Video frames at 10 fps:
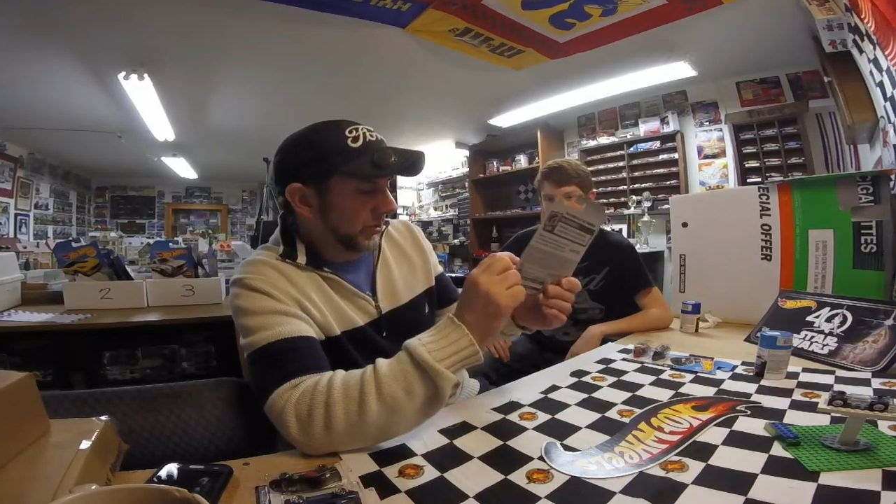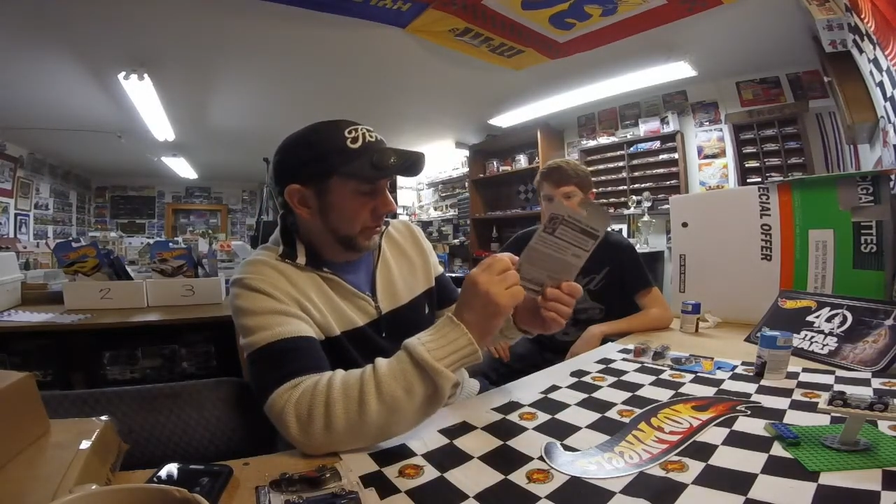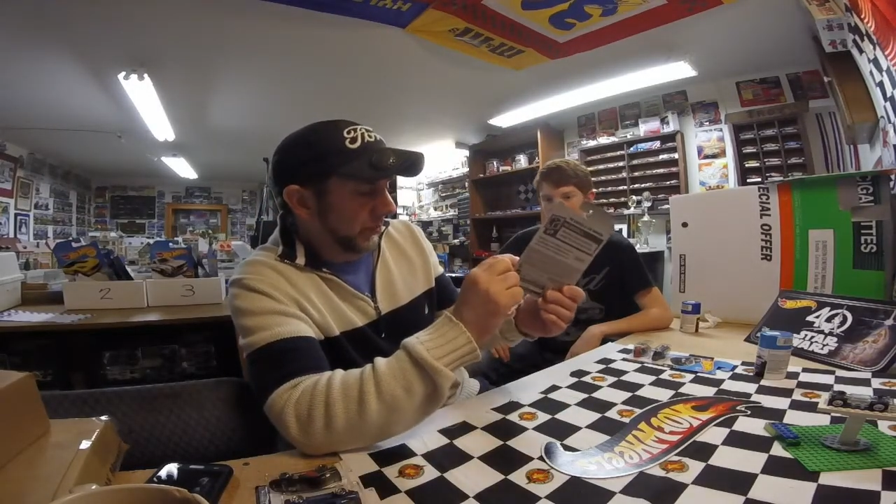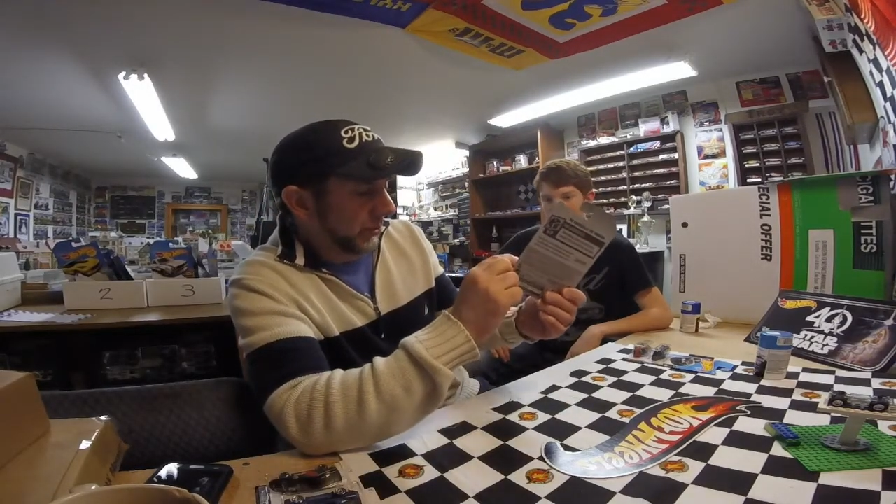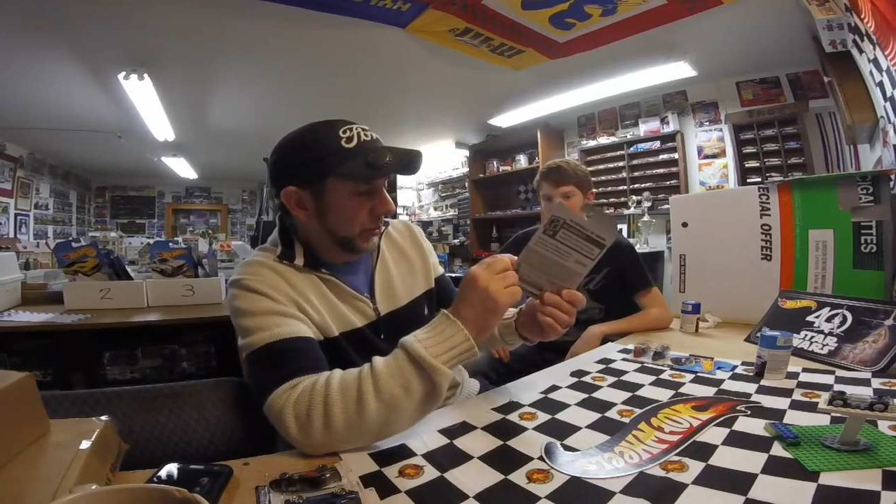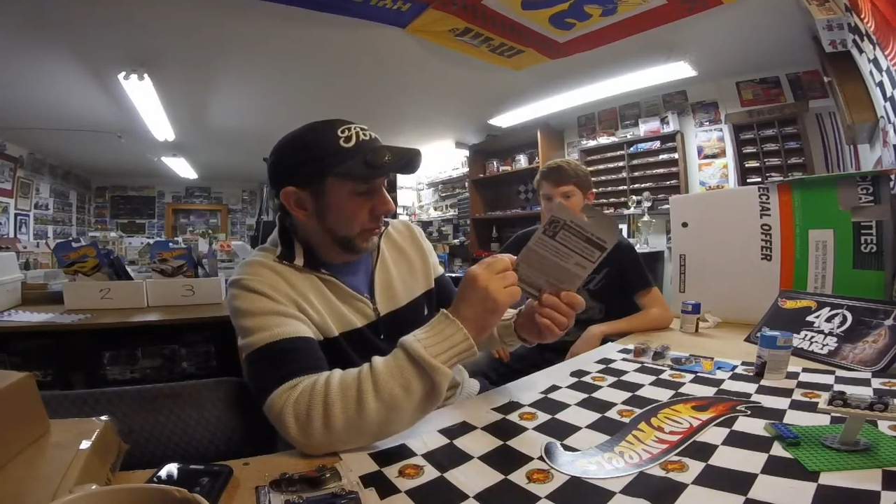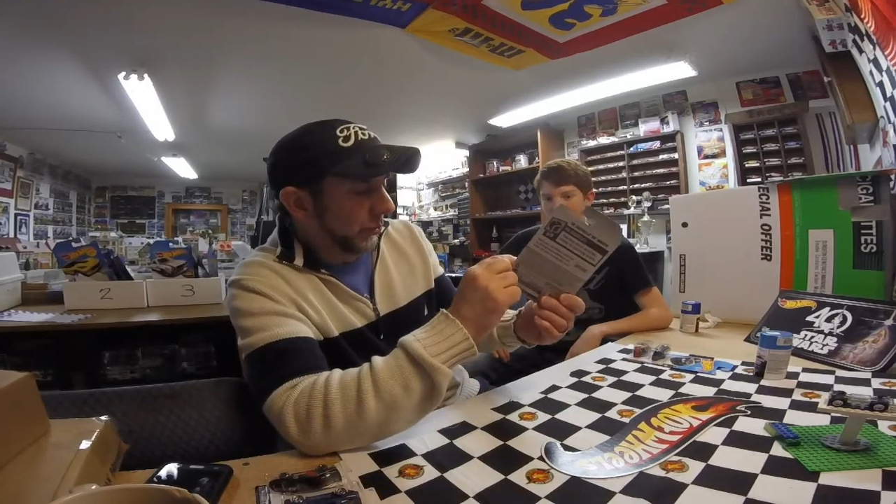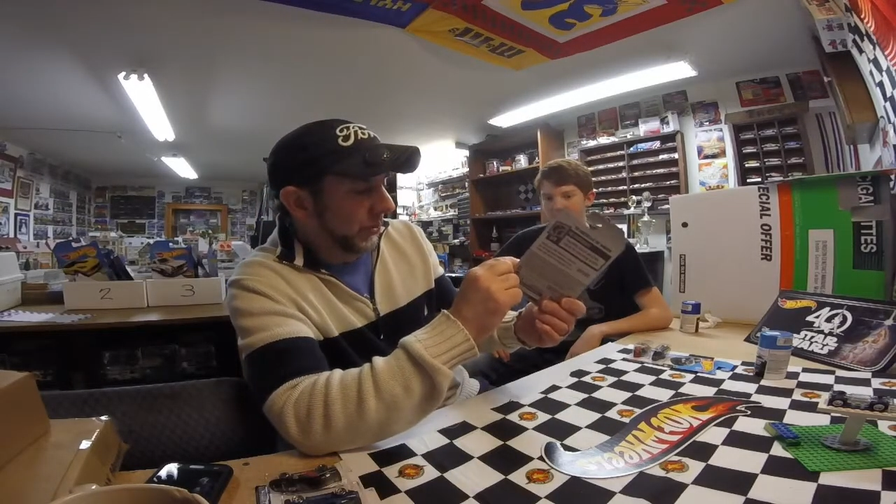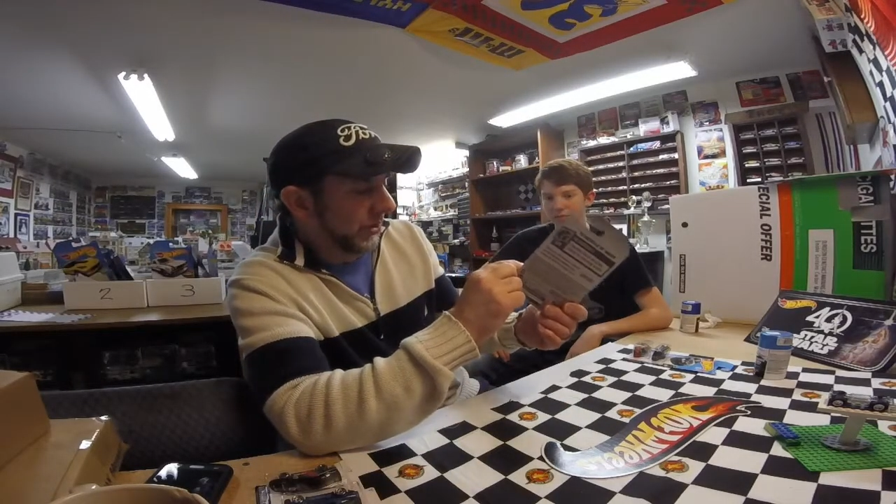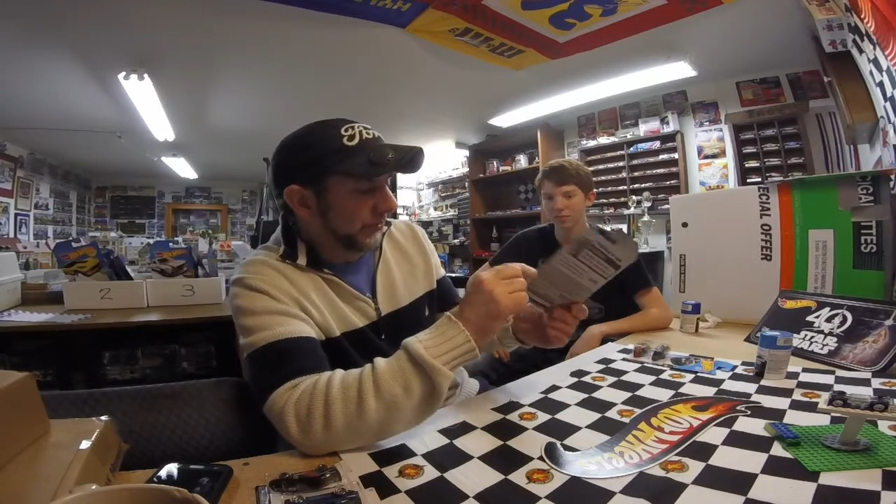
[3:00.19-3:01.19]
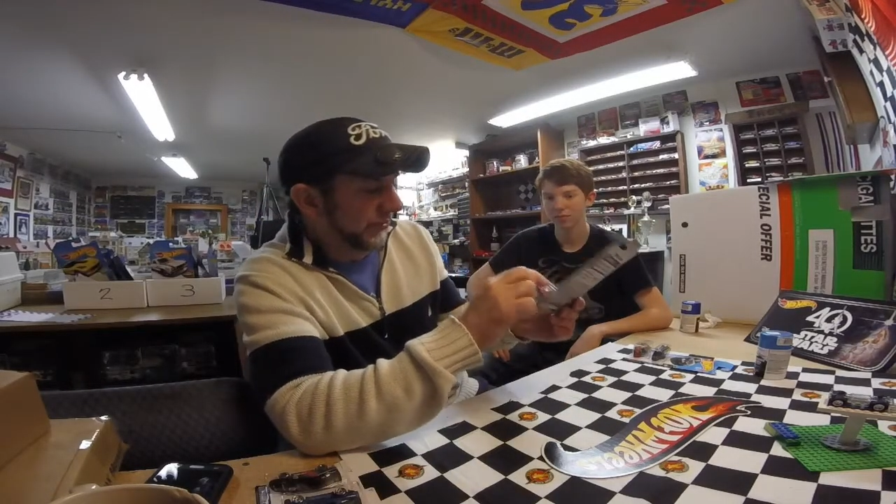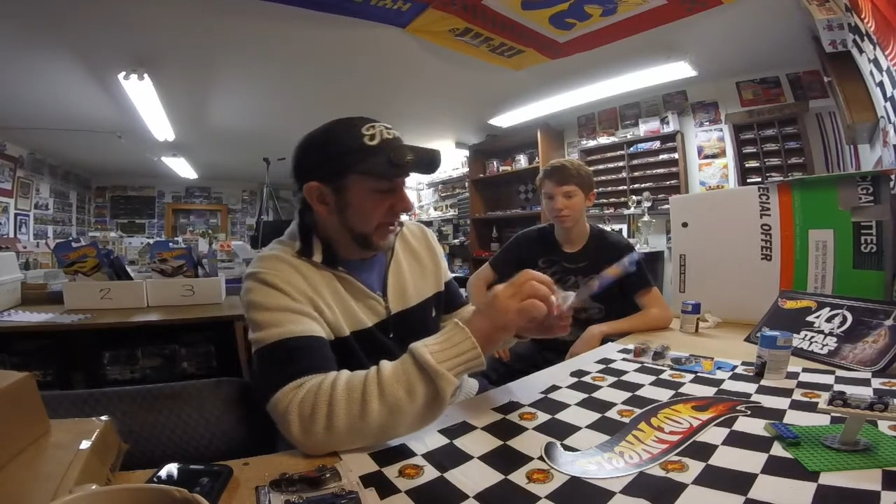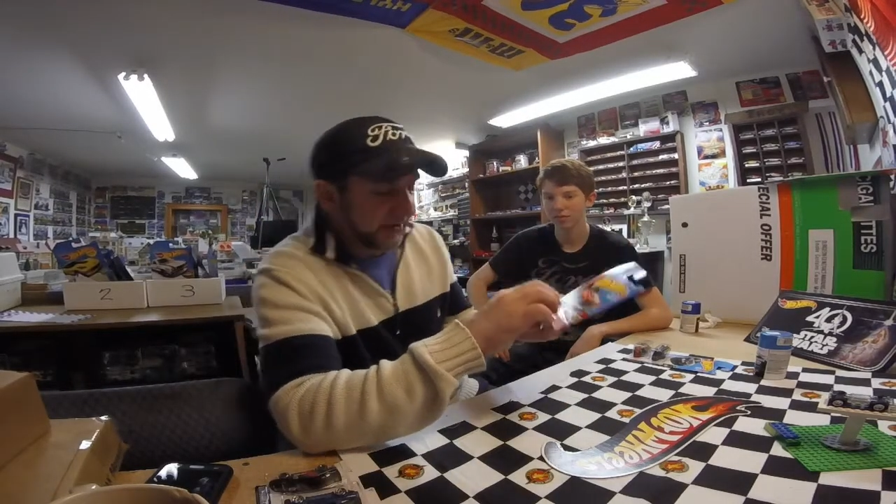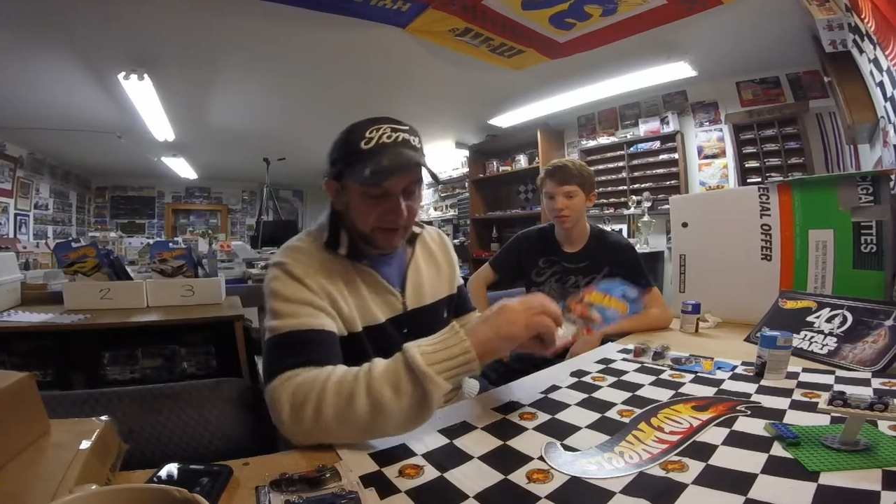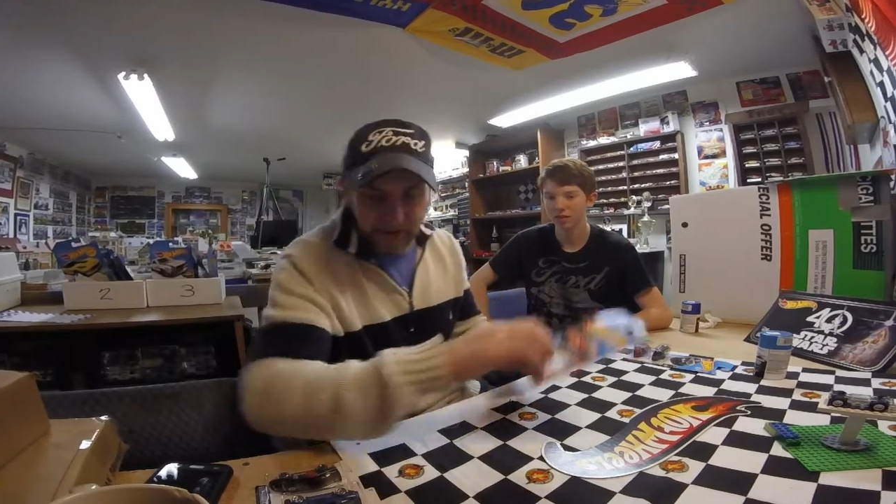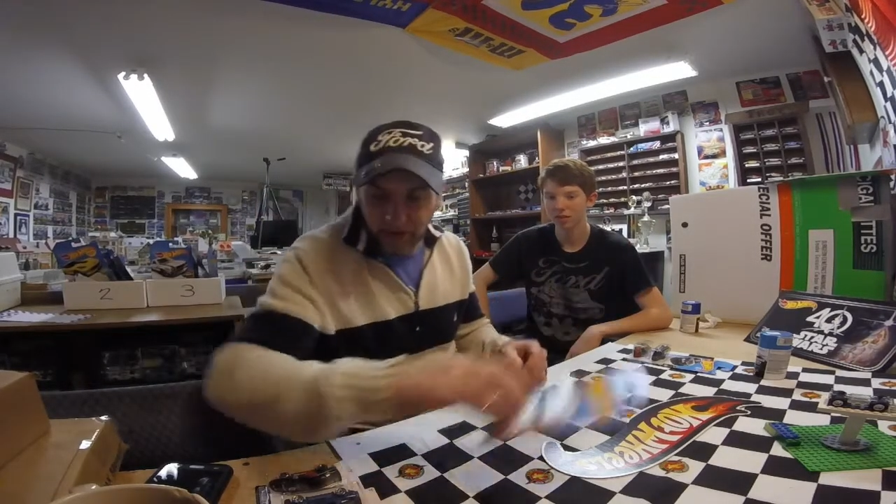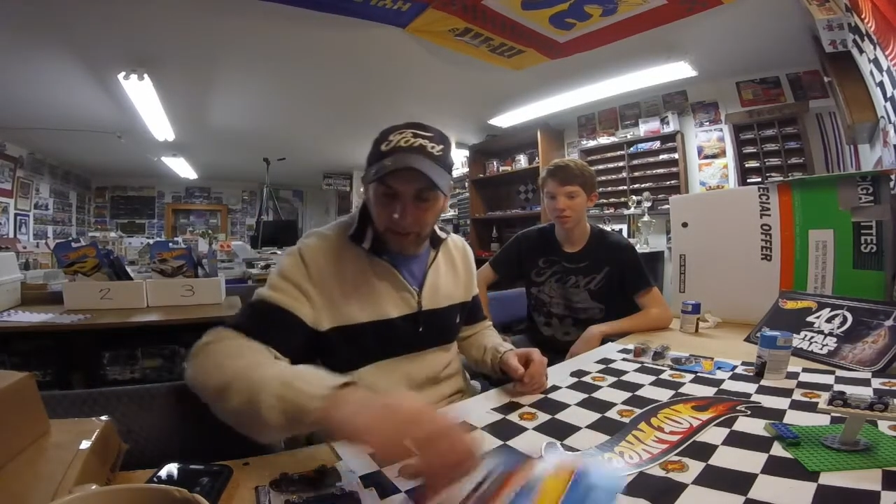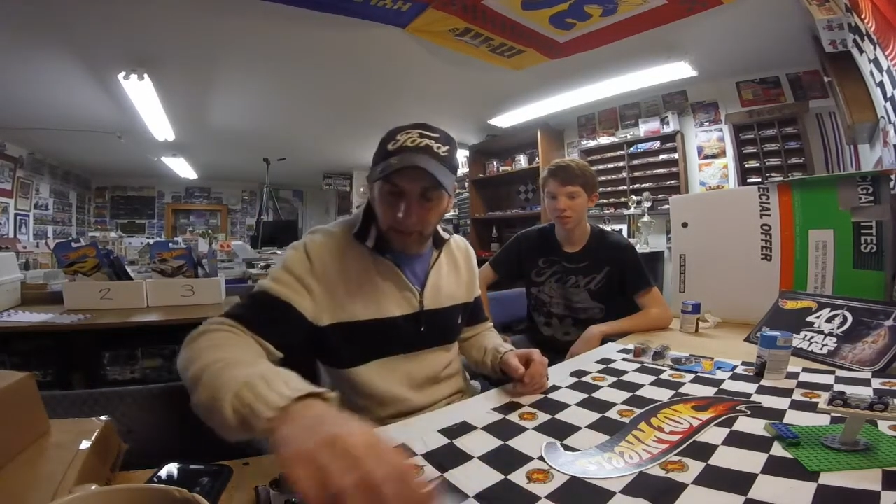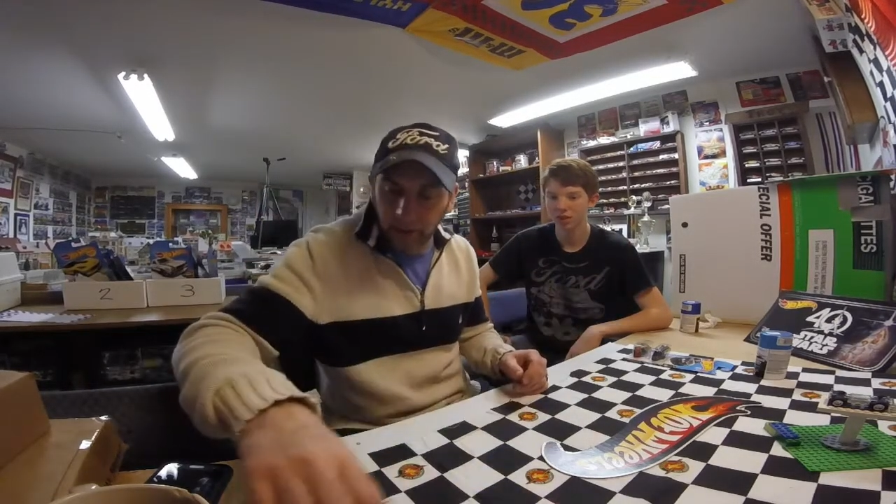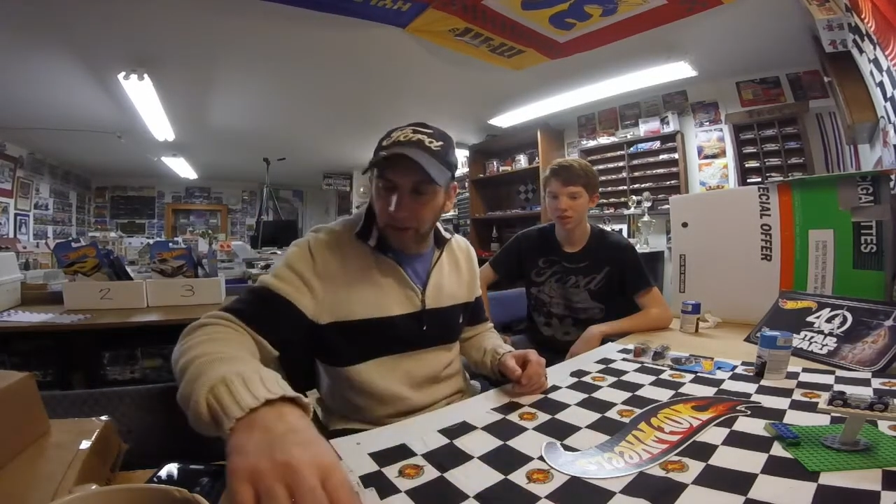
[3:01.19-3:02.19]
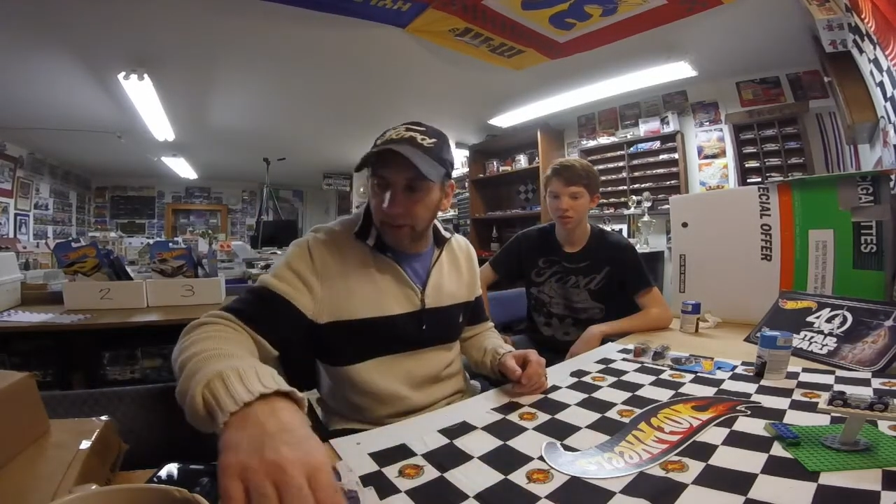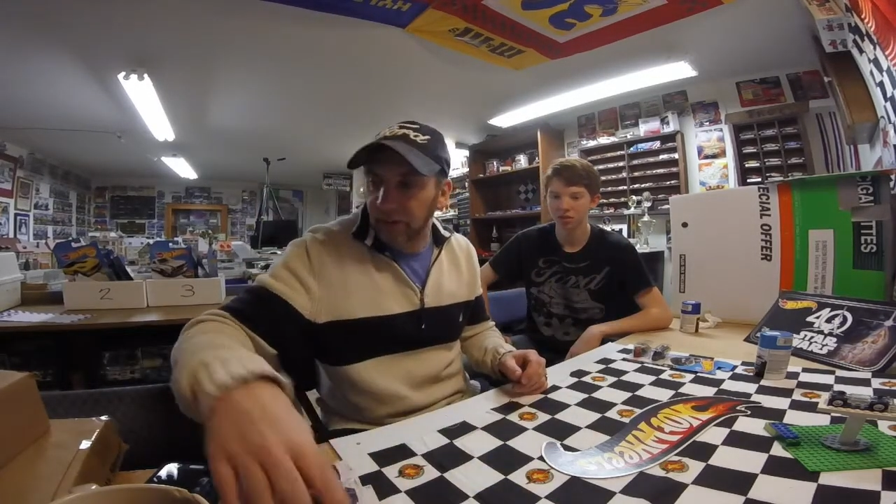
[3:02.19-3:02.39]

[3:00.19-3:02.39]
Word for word: with some real cool wheels on this that's down really the road.